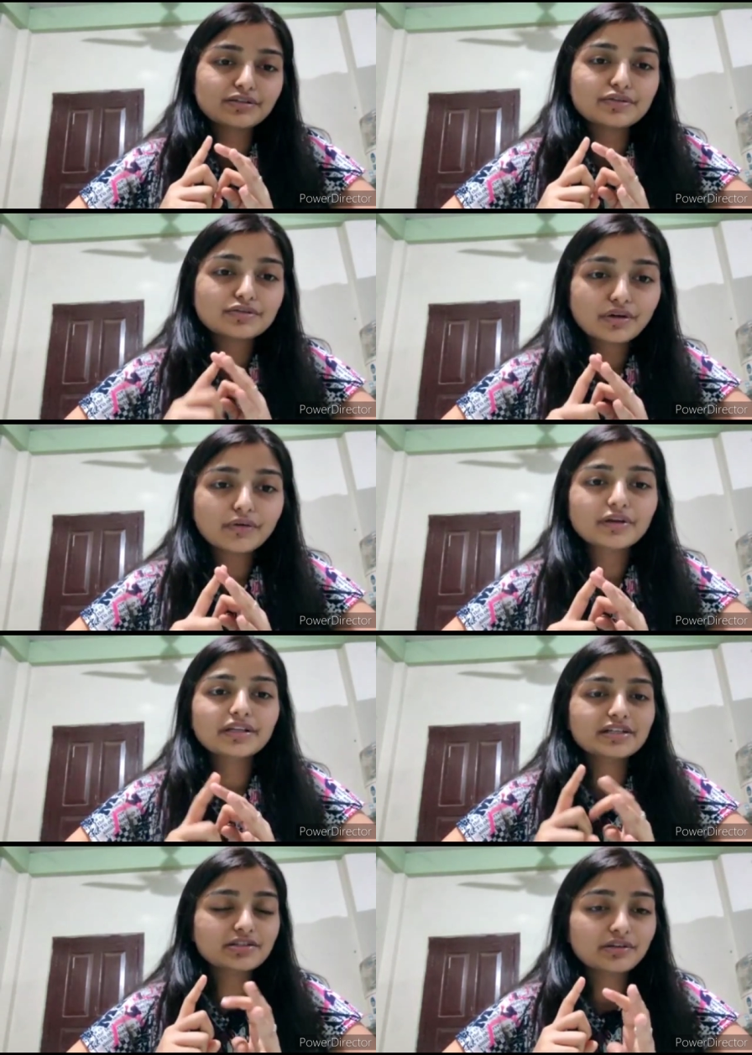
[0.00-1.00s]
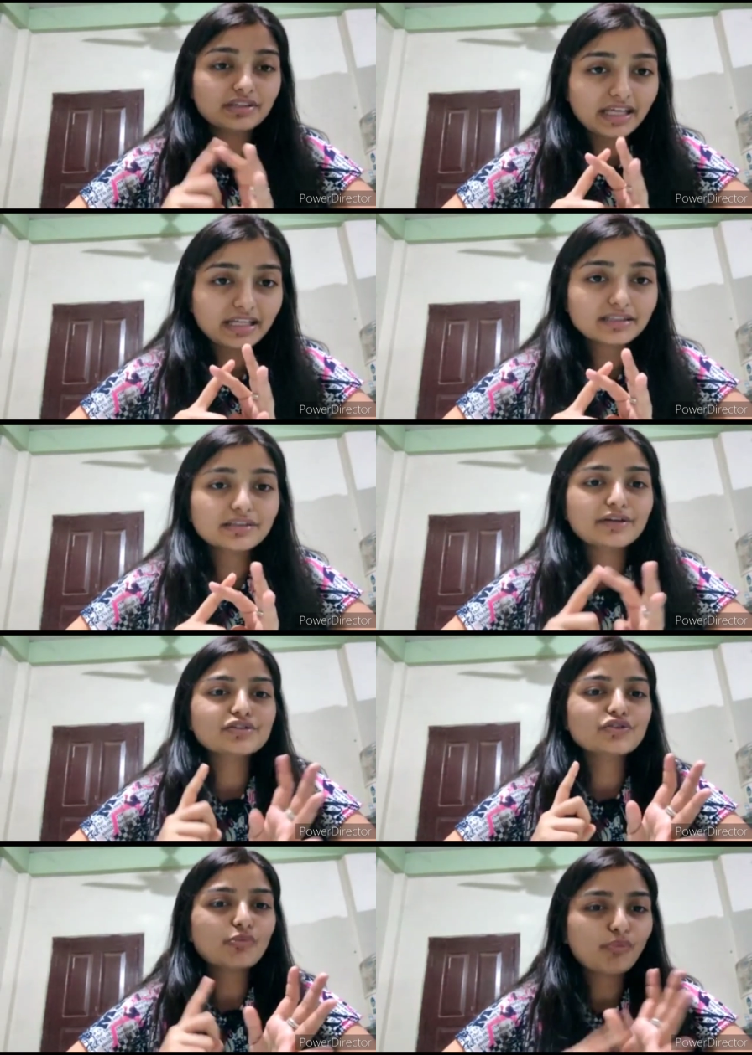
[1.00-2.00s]
is no sorrow there is no death there
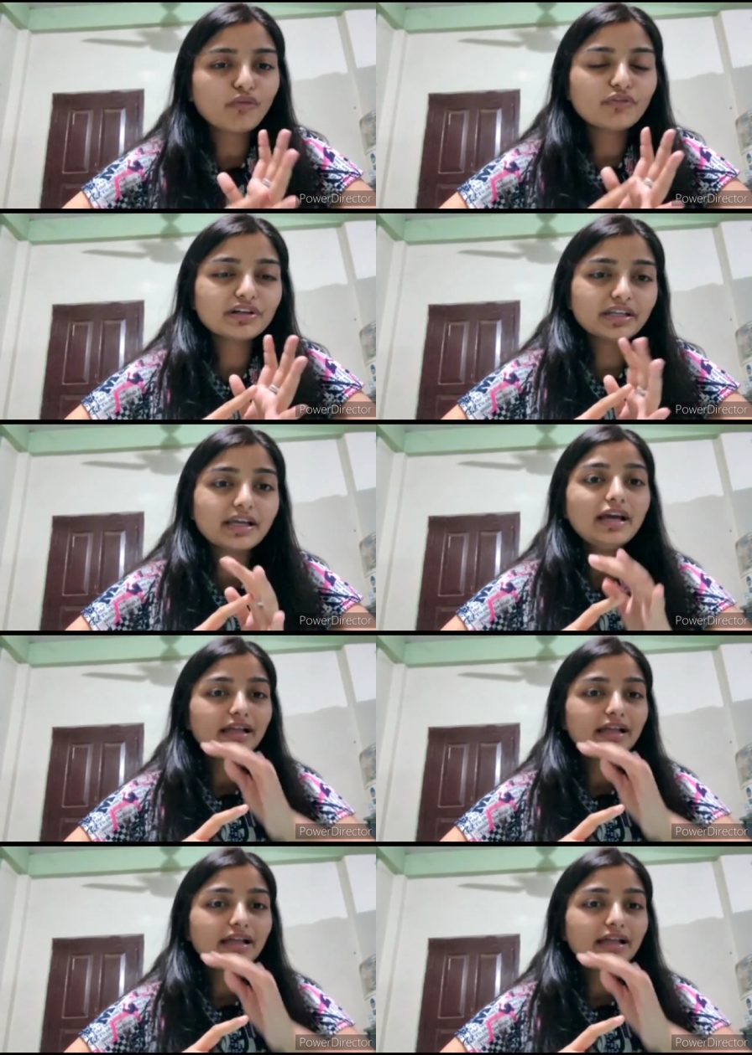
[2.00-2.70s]
is no poverty